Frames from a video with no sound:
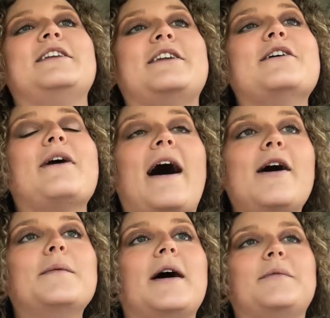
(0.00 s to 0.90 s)
new
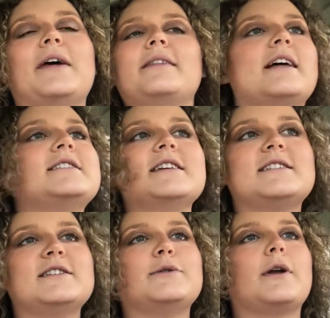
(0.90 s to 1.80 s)
album. Like, let's
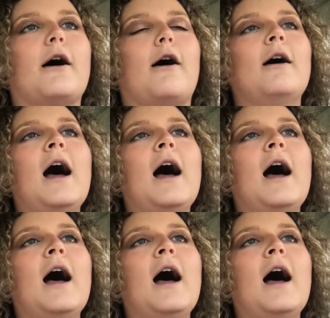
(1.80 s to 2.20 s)
listen to it all.